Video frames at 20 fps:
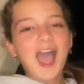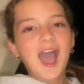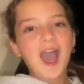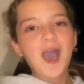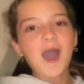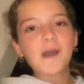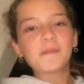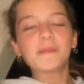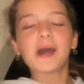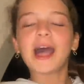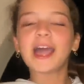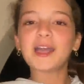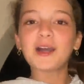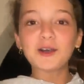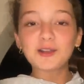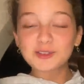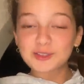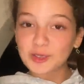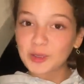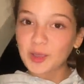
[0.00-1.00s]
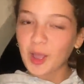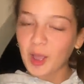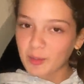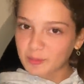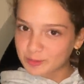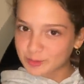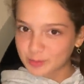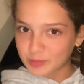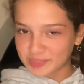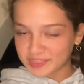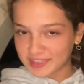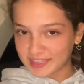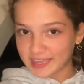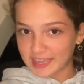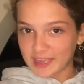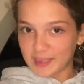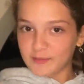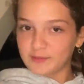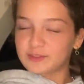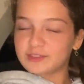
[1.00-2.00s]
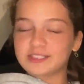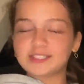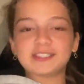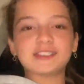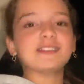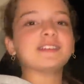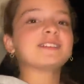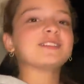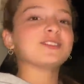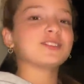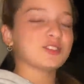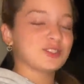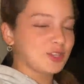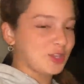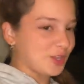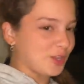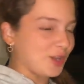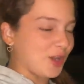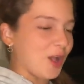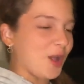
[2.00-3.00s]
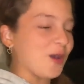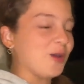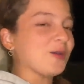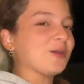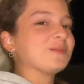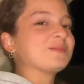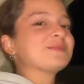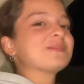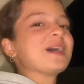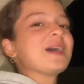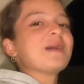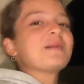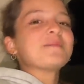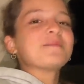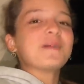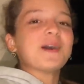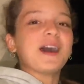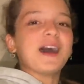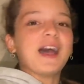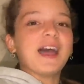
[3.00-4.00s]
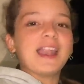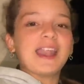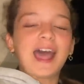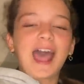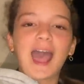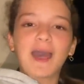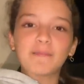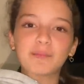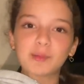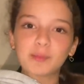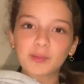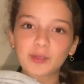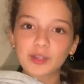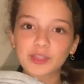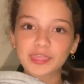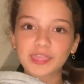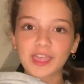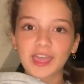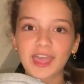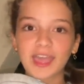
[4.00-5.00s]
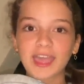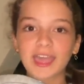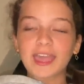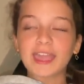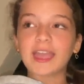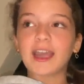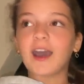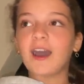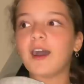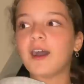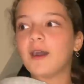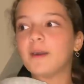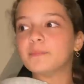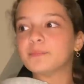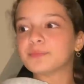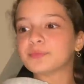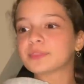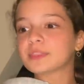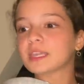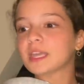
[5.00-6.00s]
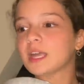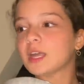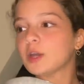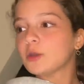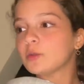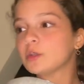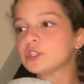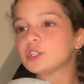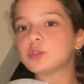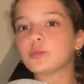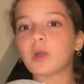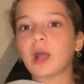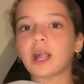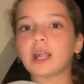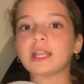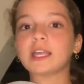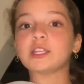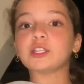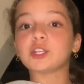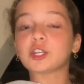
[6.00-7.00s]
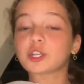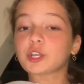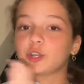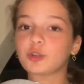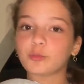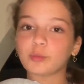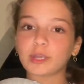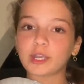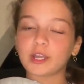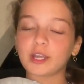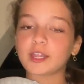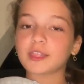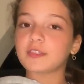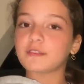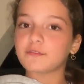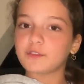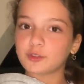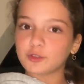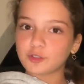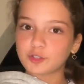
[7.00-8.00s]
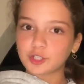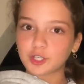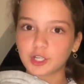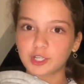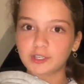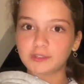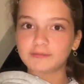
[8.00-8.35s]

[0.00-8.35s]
I also helped with the gifts, so you know. But happy birthday. Wish you well in your career in the future.